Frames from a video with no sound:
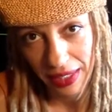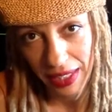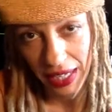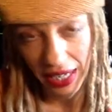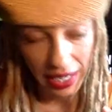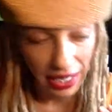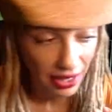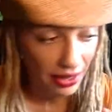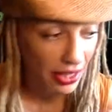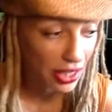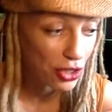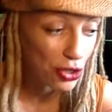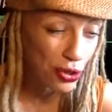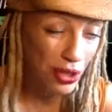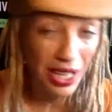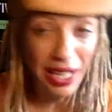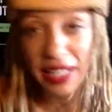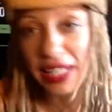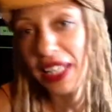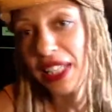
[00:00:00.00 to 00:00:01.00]
And they're
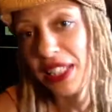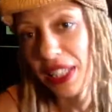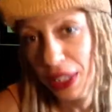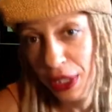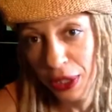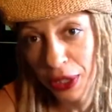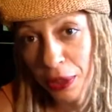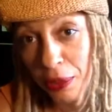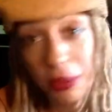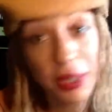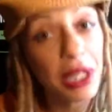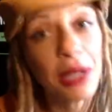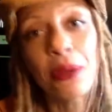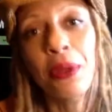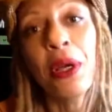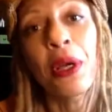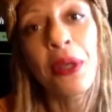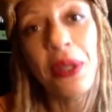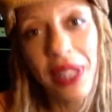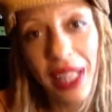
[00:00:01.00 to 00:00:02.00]
trying to get to know you, but they don't
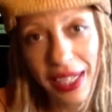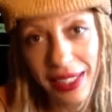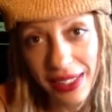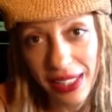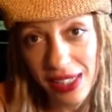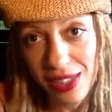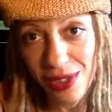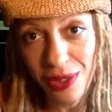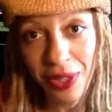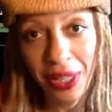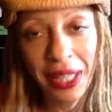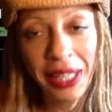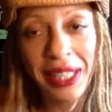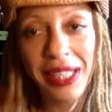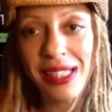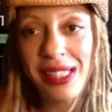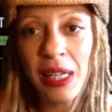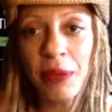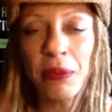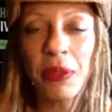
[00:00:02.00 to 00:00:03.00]
know you like that. So they need
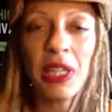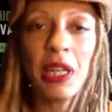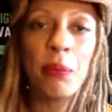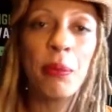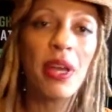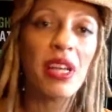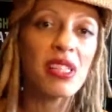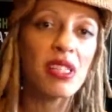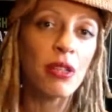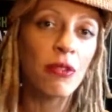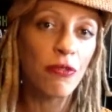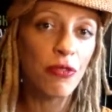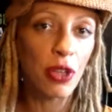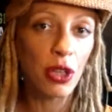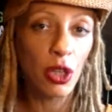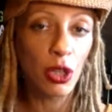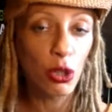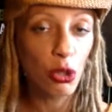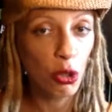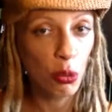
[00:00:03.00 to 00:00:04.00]
something that makes them
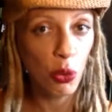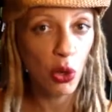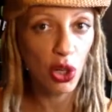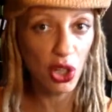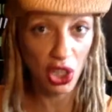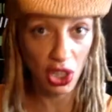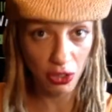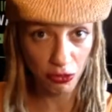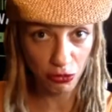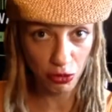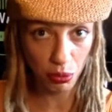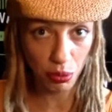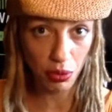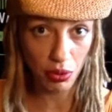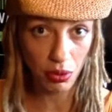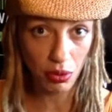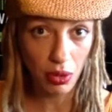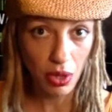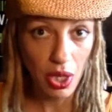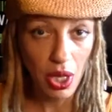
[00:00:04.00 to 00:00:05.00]
feel a little more comfortable.